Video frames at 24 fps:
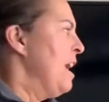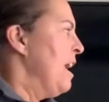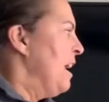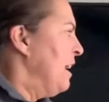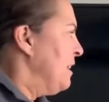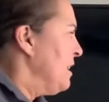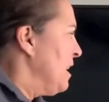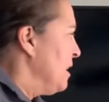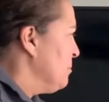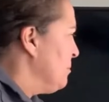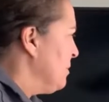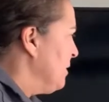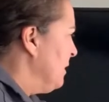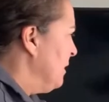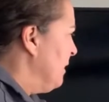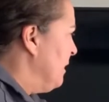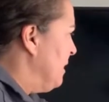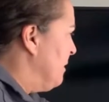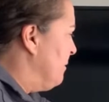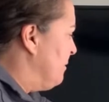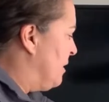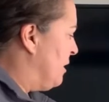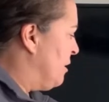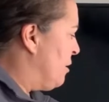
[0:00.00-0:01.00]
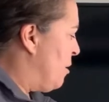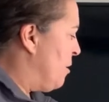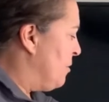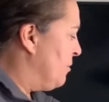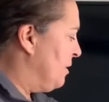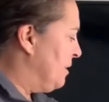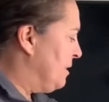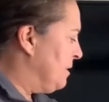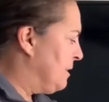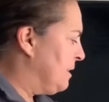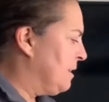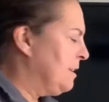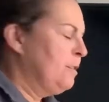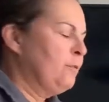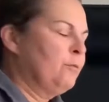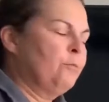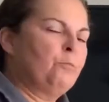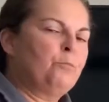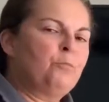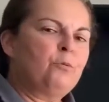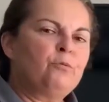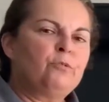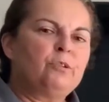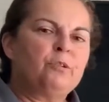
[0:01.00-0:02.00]
And I believe that all these little
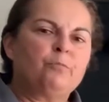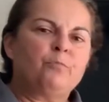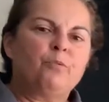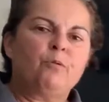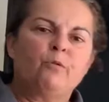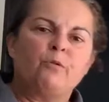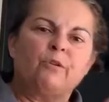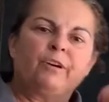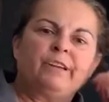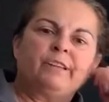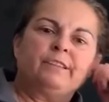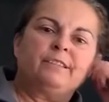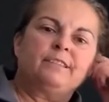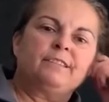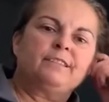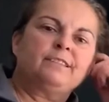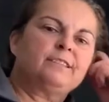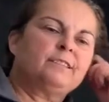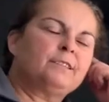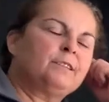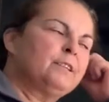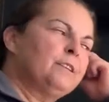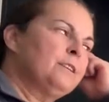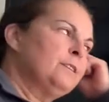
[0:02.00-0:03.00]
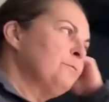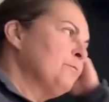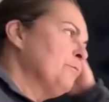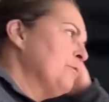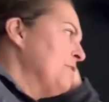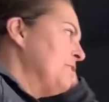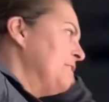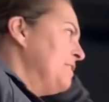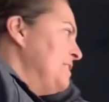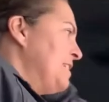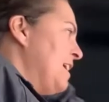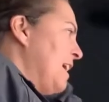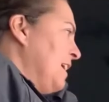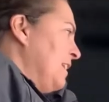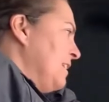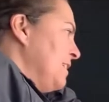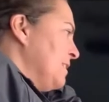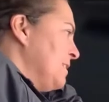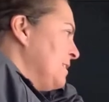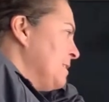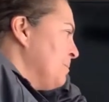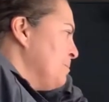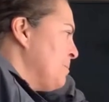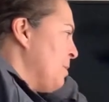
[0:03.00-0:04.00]
bullet points with the
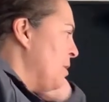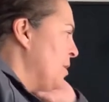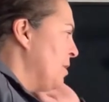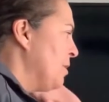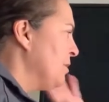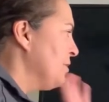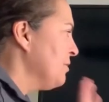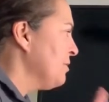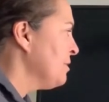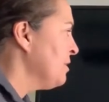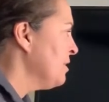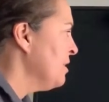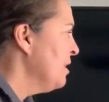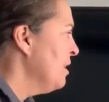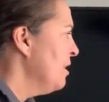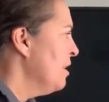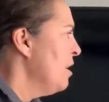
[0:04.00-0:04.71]
tennis balls,